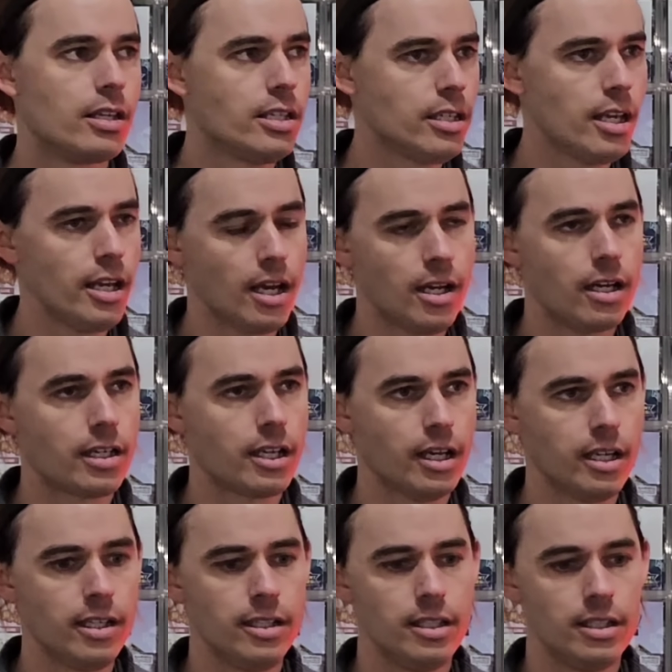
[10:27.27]
yeah,
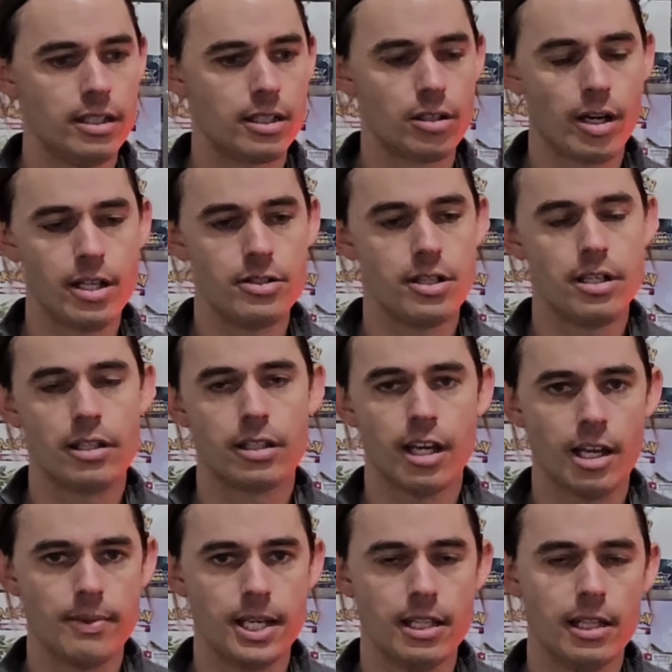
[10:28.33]
okay, Crown Zenith
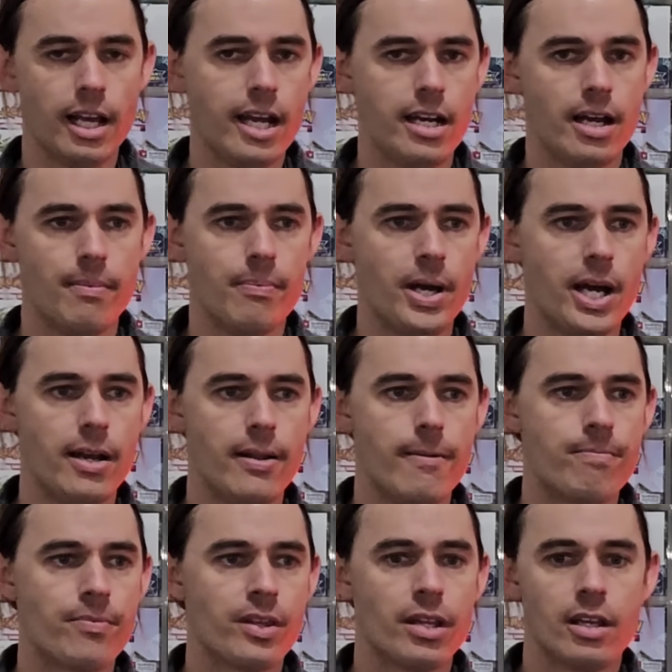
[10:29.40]
came out later, but
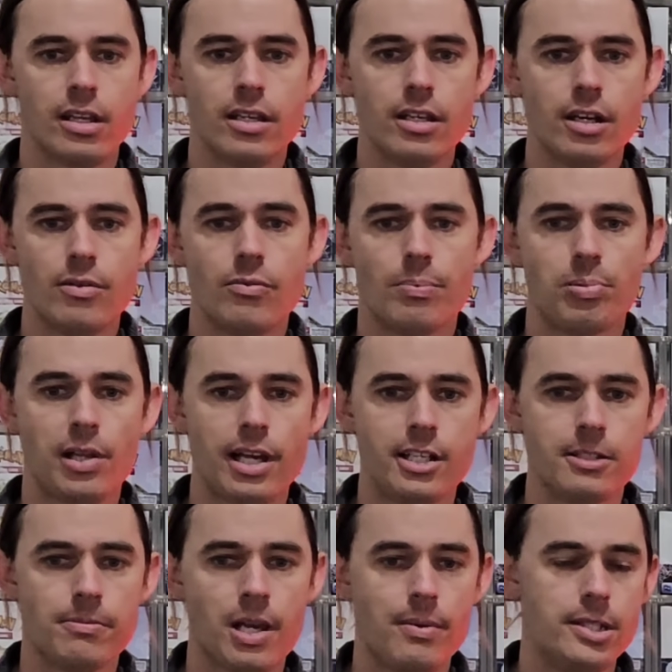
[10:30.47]

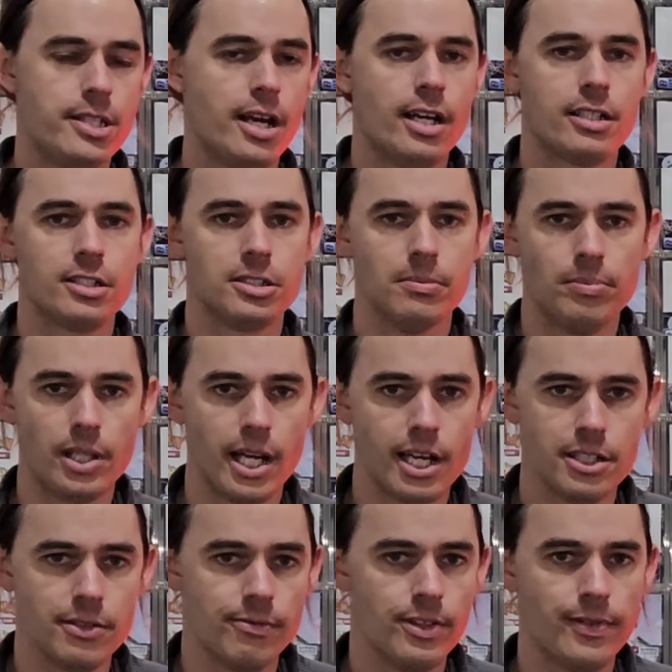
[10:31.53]
replace maybe Darkness
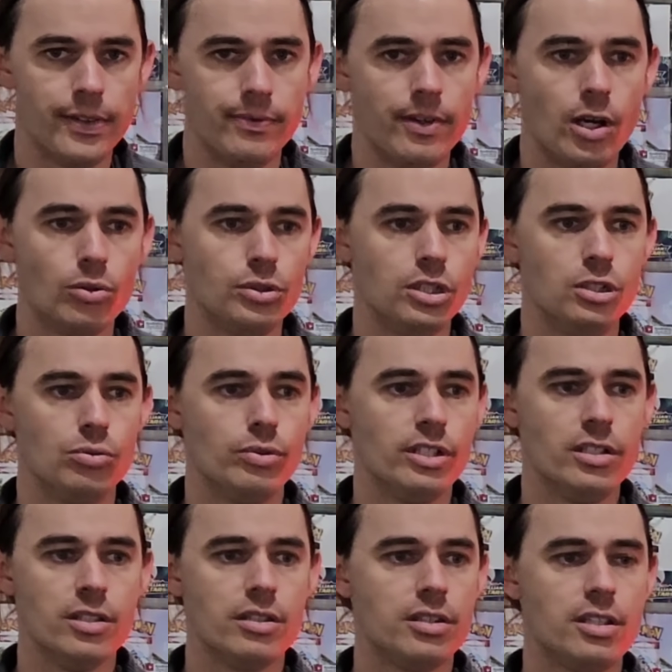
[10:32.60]
Ablaze and Vivid Voltage
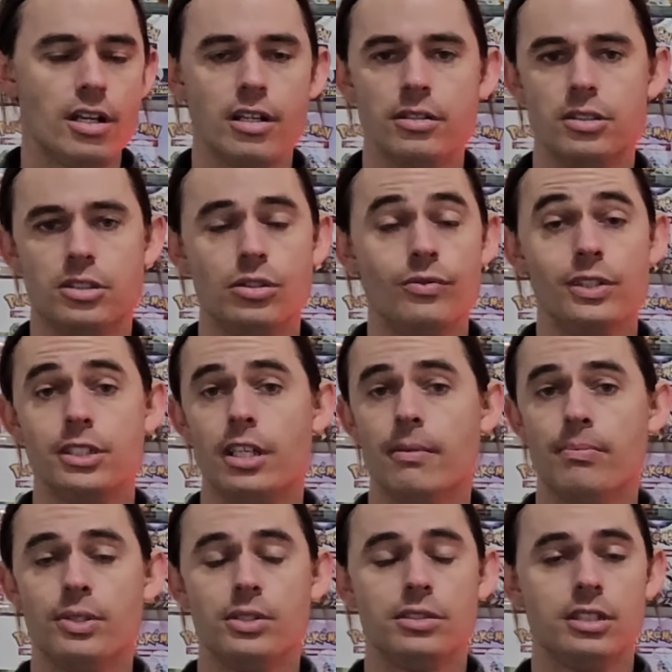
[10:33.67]
with, Silver
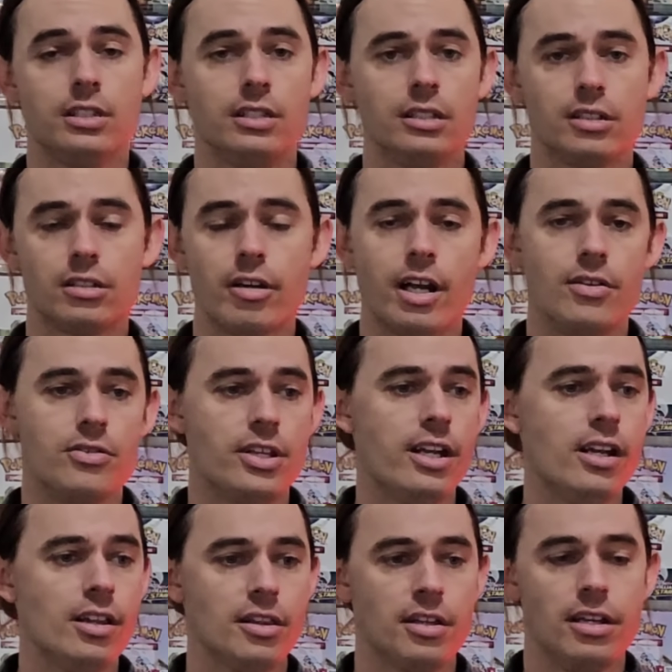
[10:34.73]
Tempest and Crown
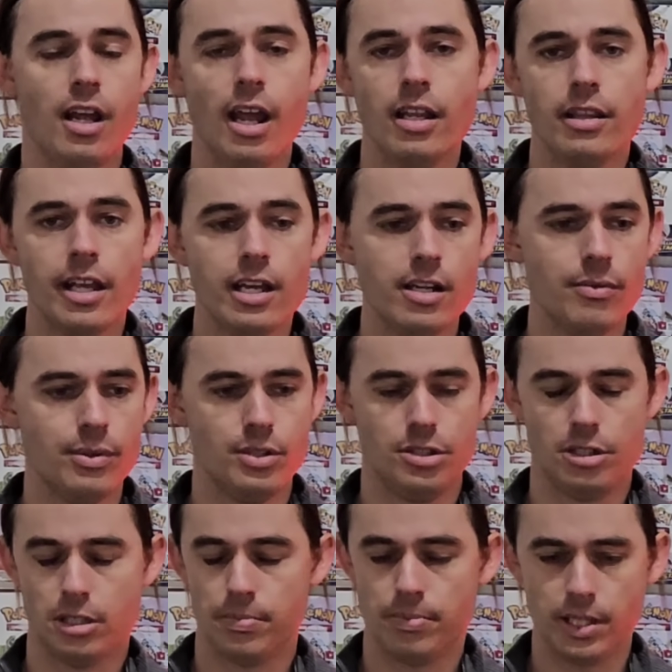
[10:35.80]
Zenith, and then it would
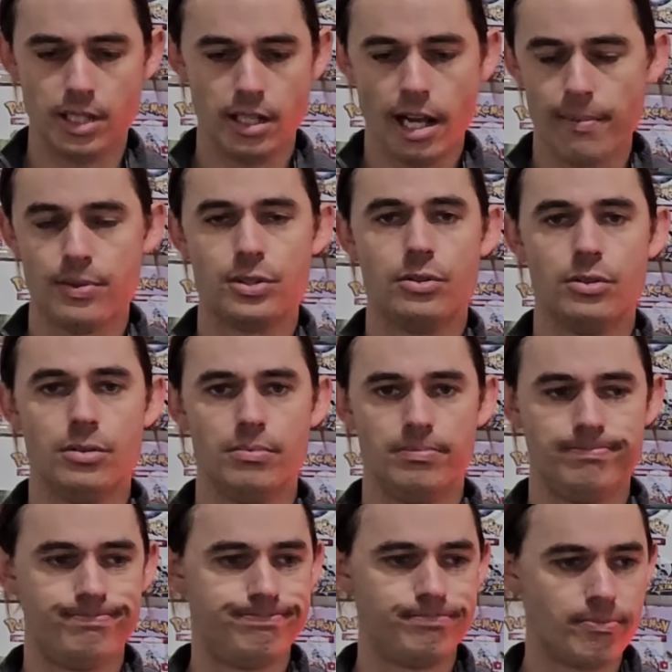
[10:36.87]
just be an absolute
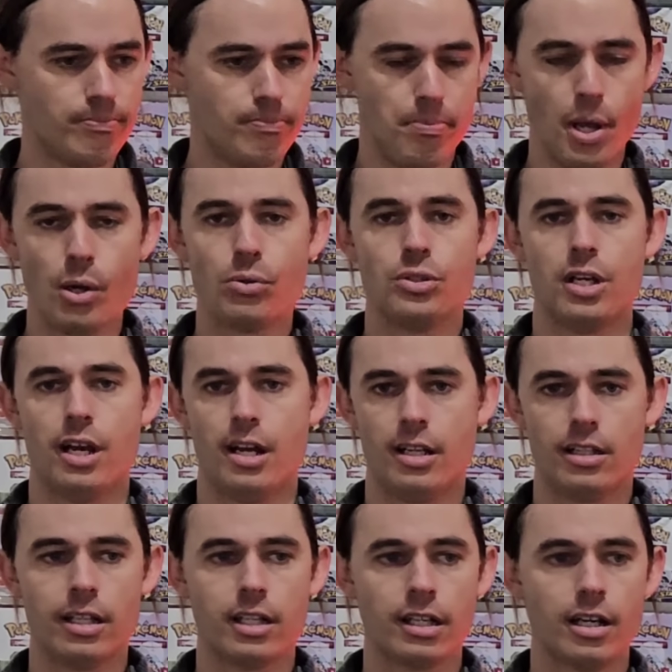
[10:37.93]
belter.
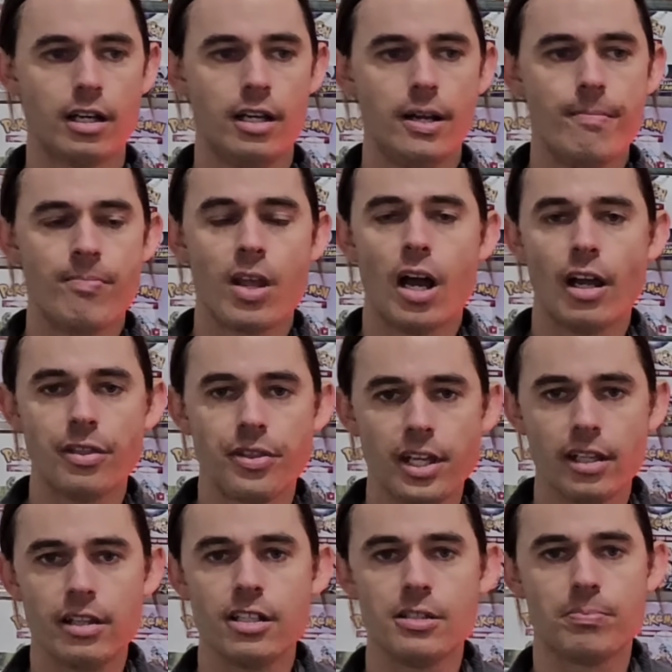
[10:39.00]
Like, I
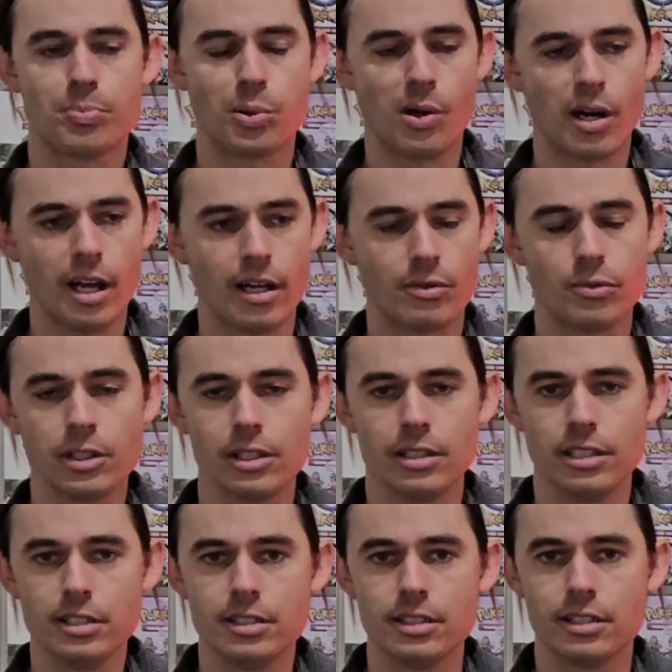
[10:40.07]
think this product,
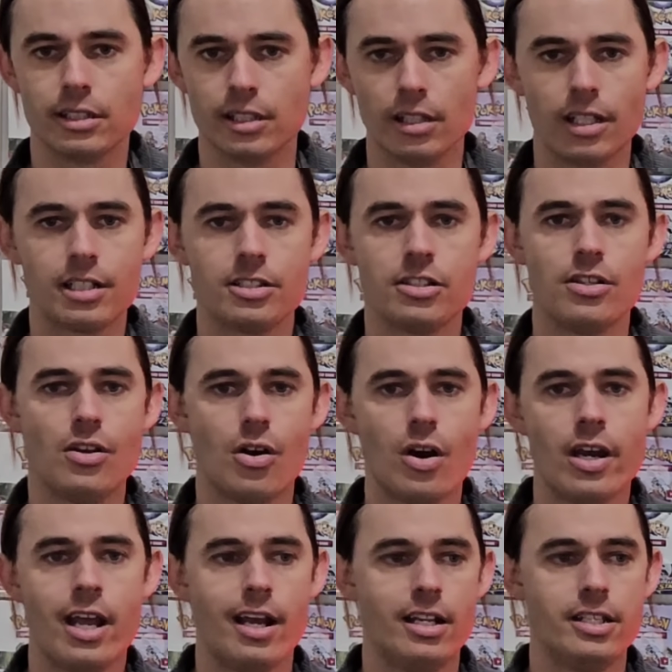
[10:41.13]
realistically, like it's a
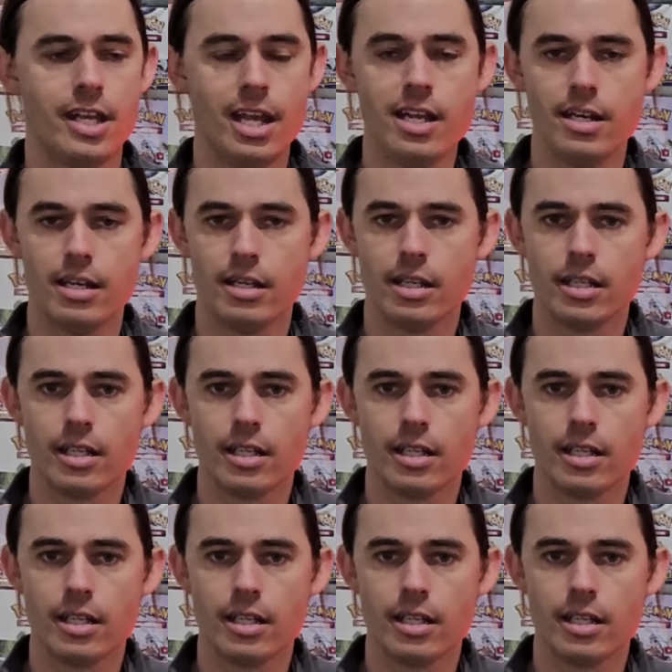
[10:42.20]
9 out of 10.